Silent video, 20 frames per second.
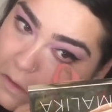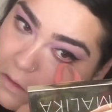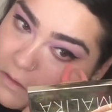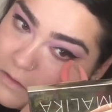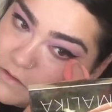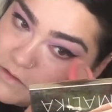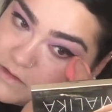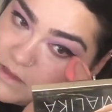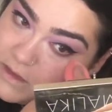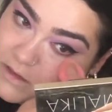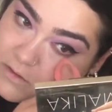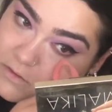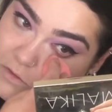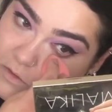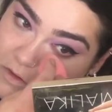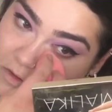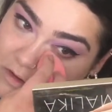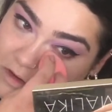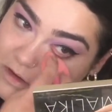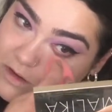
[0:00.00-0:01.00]
It's like
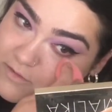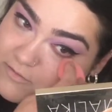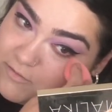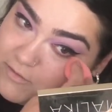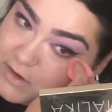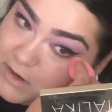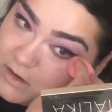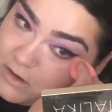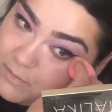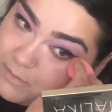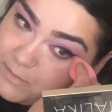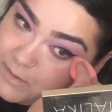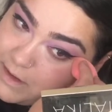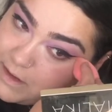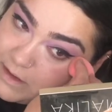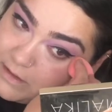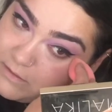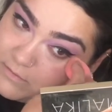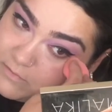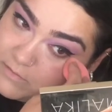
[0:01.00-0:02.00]
not covering up
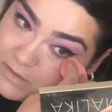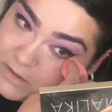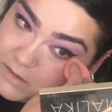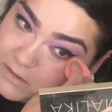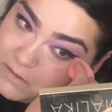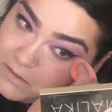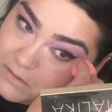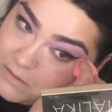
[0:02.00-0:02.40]
anything.